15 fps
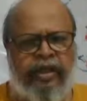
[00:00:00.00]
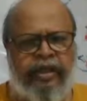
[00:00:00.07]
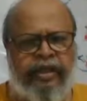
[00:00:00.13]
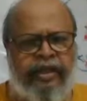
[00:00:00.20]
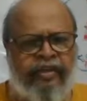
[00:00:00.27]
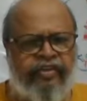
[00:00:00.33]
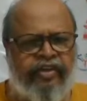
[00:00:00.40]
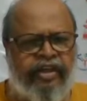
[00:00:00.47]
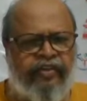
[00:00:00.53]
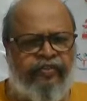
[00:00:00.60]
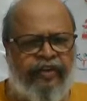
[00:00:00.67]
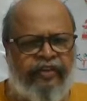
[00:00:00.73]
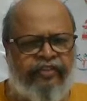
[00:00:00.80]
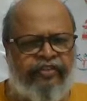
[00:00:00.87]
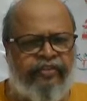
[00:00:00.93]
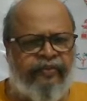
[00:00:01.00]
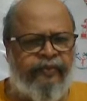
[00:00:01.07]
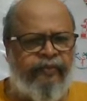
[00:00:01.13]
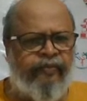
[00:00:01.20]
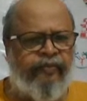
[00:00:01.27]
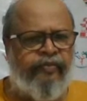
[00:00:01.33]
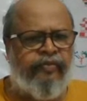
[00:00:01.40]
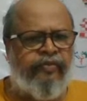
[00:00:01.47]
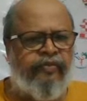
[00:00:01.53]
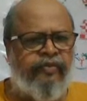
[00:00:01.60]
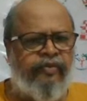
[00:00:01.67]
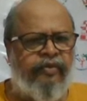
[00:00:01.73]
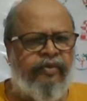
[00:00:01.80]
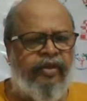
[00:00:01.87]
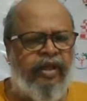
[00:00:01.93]
He has a defense,
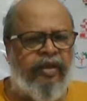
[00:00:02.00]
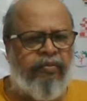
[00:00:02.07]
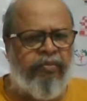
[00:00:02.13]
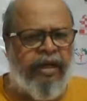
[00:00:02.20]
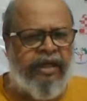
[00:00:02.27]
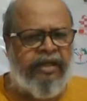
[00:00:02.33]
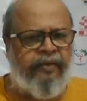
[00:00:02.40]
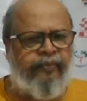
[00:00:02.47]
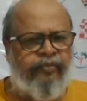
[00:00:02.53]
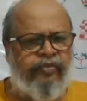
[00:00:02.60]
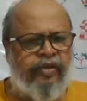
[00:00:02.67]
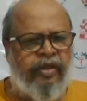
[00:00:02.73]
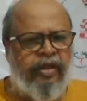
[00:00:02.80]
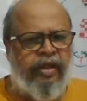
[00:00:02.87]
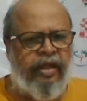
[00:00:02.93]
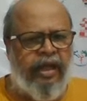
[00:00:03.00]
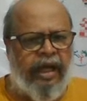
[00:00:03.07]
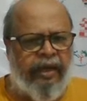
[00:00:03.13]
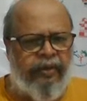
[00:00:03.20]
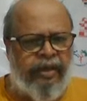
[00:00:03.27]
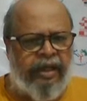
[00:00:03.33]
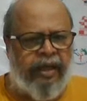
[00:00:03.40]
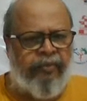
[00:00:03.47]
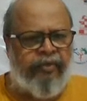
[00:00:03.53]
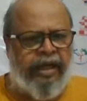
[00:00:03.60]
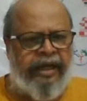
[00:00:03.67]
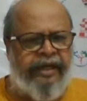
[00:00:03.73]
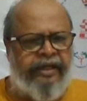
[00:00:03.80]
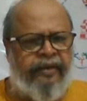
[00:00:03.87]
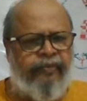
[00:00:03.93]
but I will come
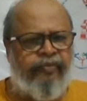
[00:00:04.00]
knight,